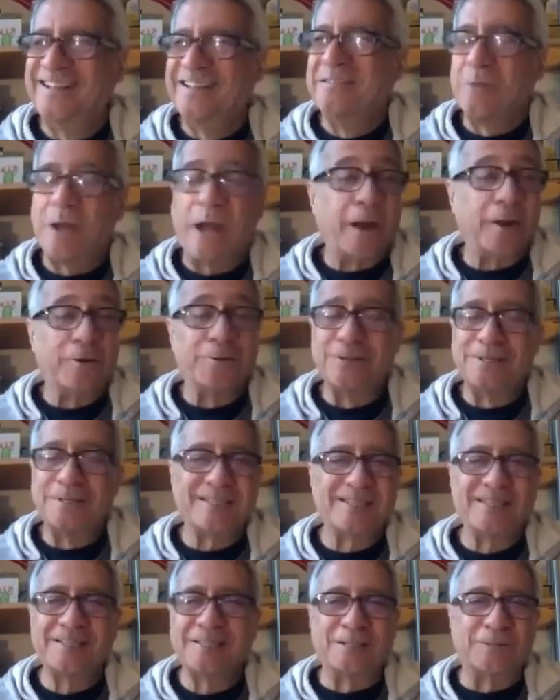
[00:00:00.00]
how
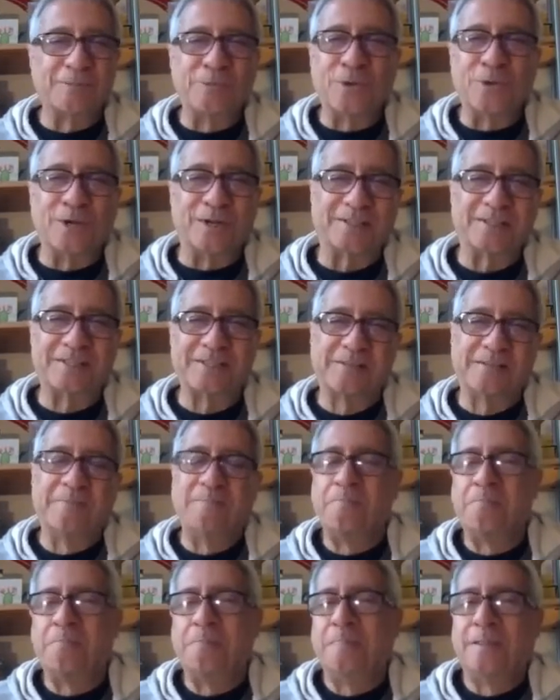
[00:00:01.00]
this system works.
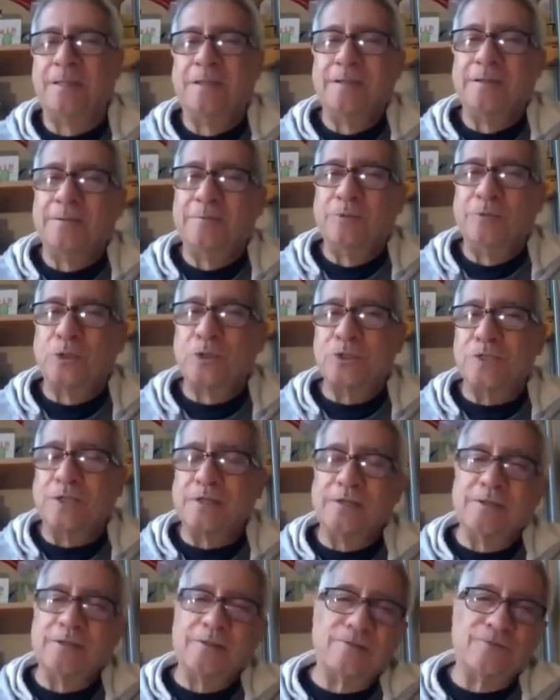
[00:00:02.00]
Because
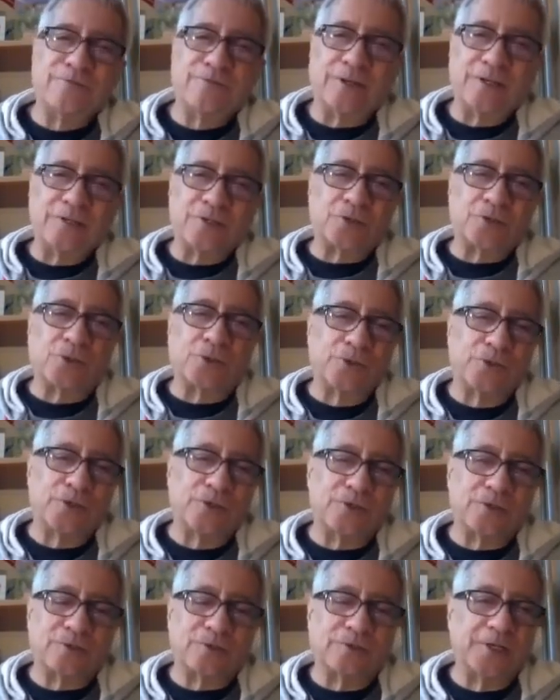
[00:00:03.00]
under the
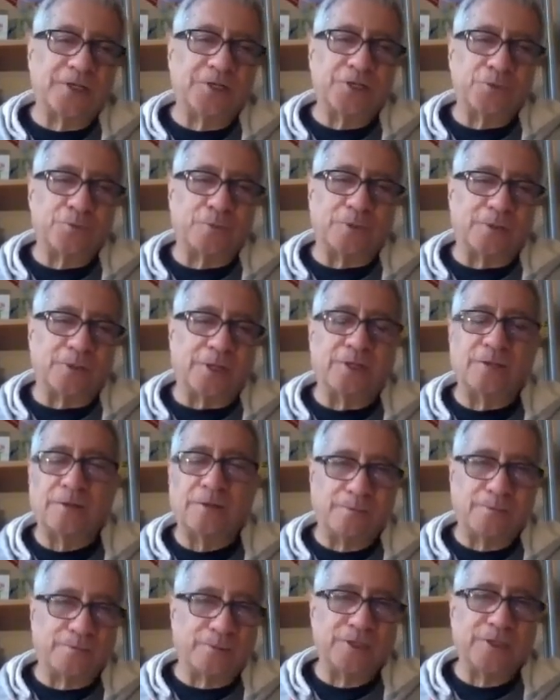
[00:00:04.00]
viceroy's arrangement, under
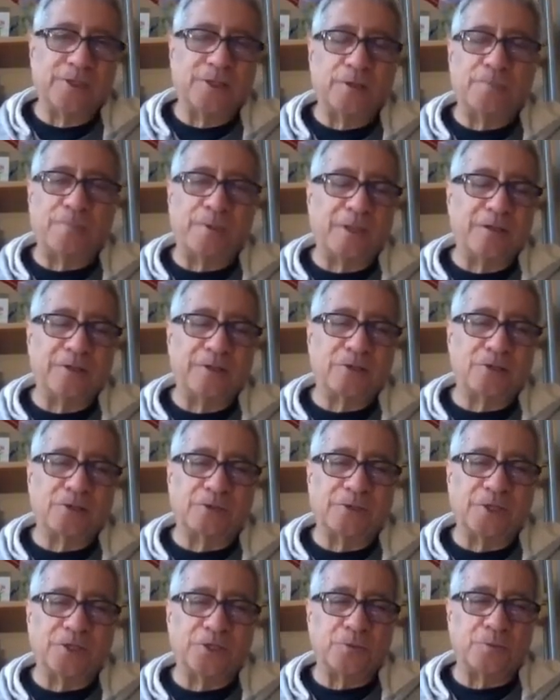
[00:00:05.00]
the pre independence
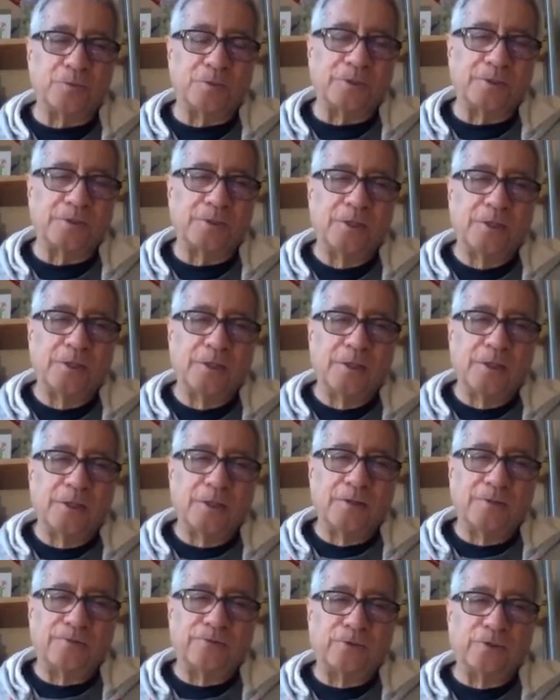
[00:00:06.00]
arrangement,
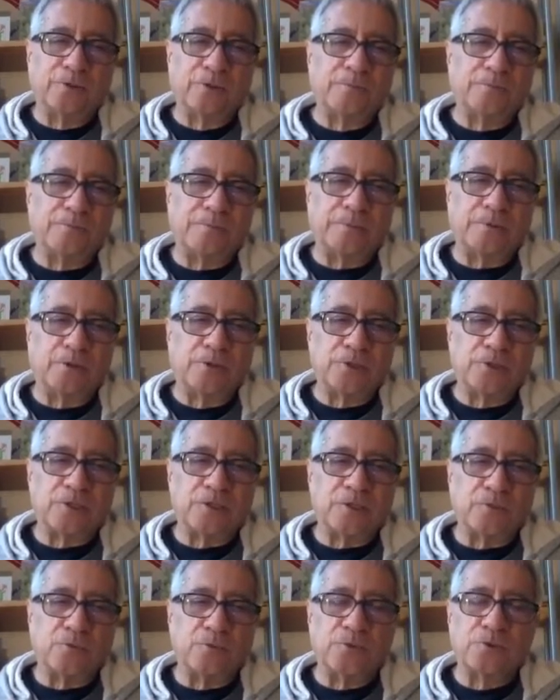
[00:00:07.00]
foreign
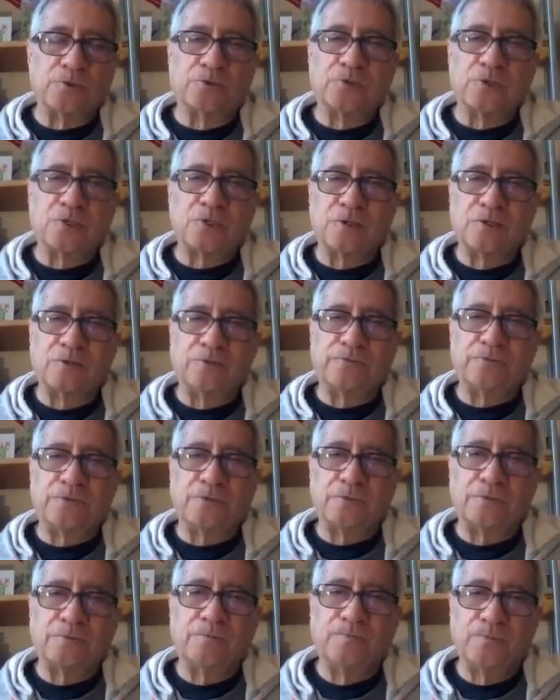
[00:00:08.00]
policy was reserved
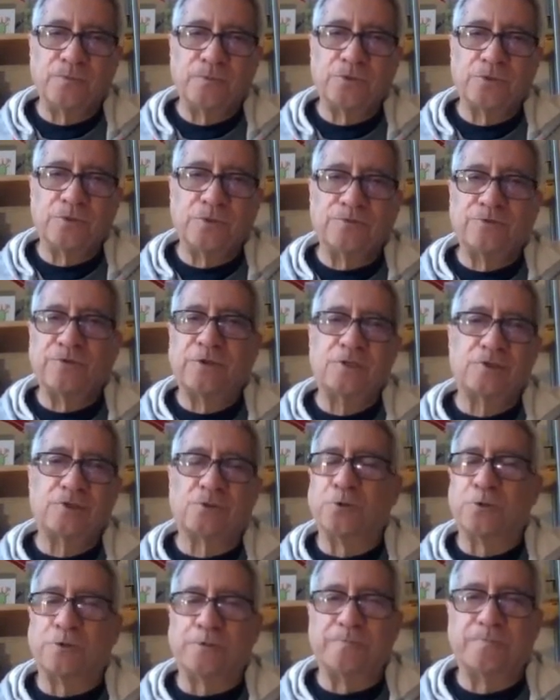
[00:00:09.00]
to the
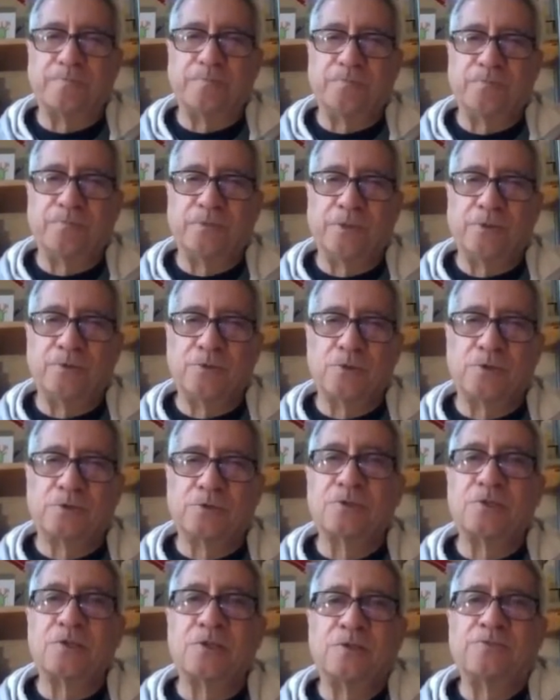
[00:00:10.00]
viceroy. It was a
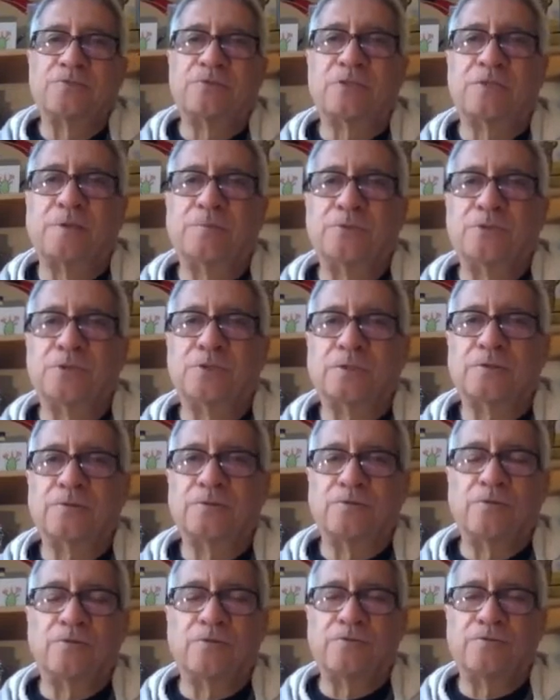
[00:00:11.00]
reserved subject
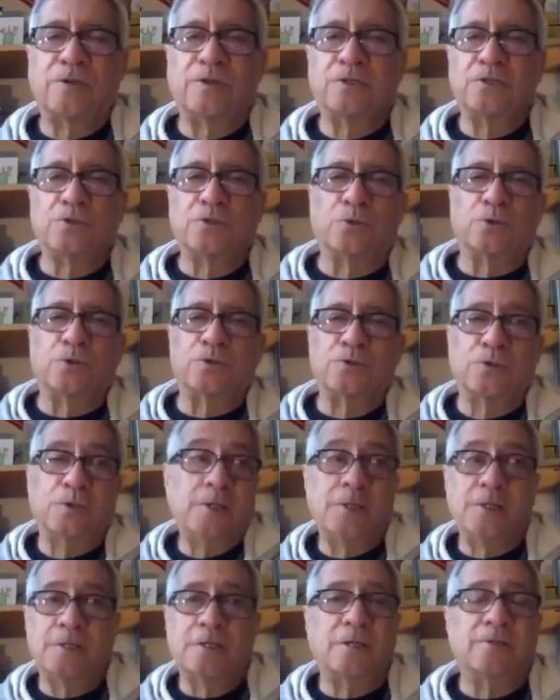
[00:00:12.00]
of the viceroy. So he
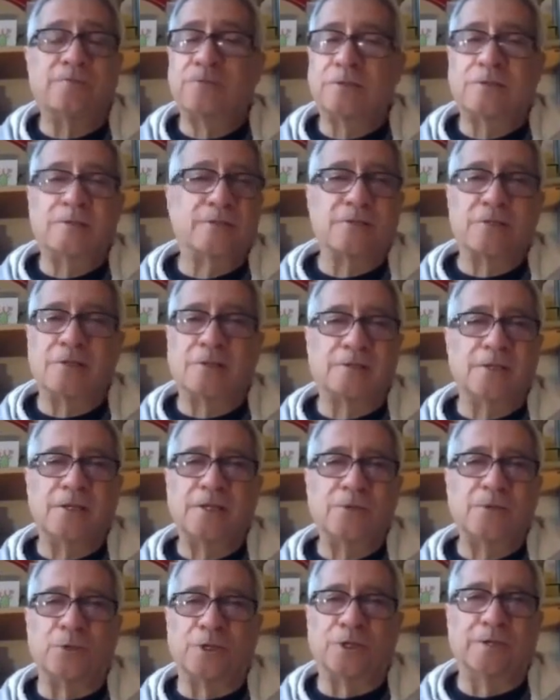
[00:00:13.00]
didn't have to consult
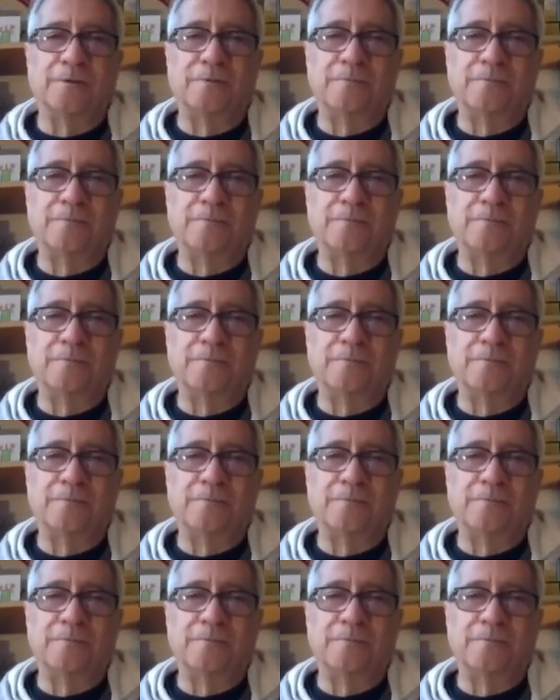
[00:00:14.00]
anyone